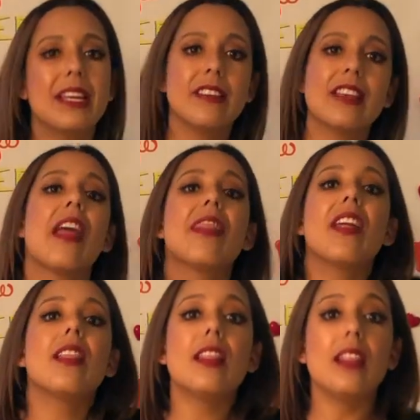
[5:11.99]
is
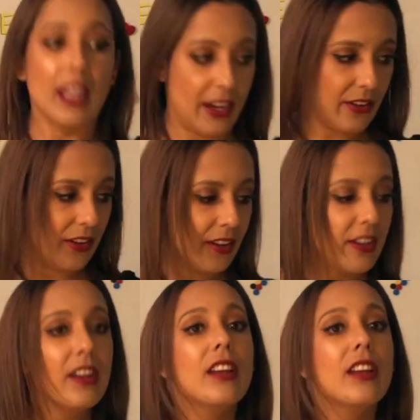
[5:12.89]
the letter.